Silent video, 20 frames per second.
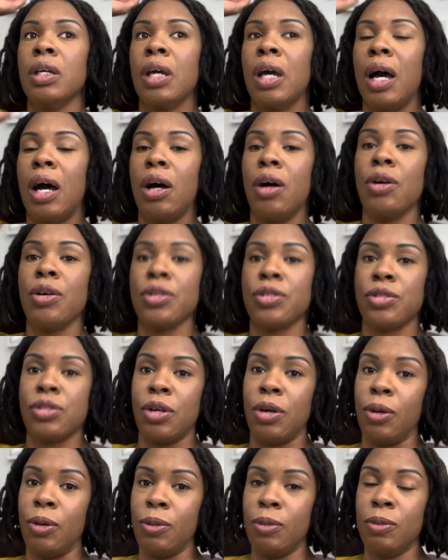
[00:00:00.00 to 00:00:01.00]

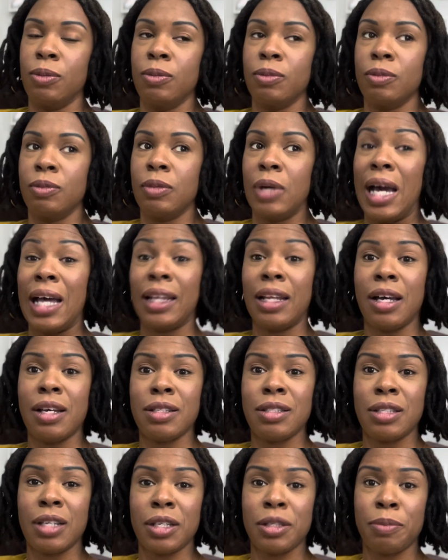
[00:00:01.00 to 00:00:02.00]
Also, I
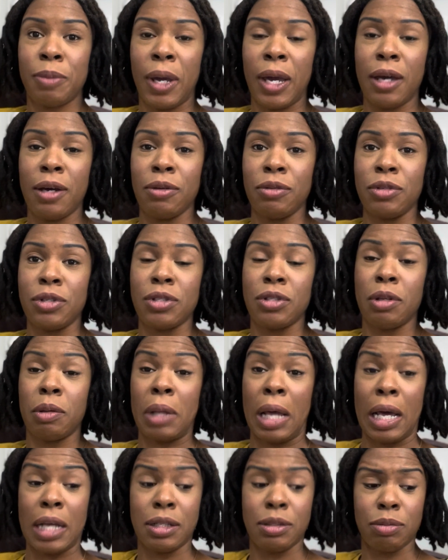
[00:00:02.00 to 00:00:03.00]
lost 6 pounds, so
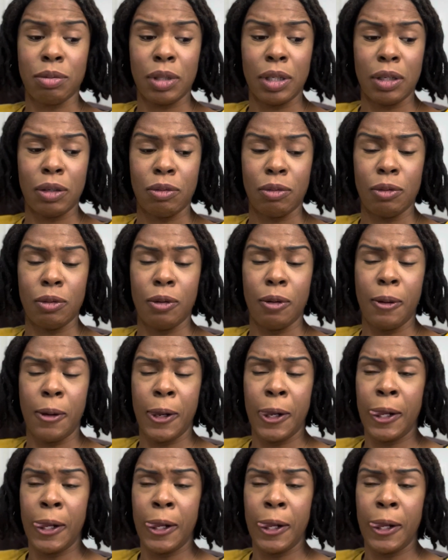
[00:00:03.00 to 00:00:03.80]
that's really cool.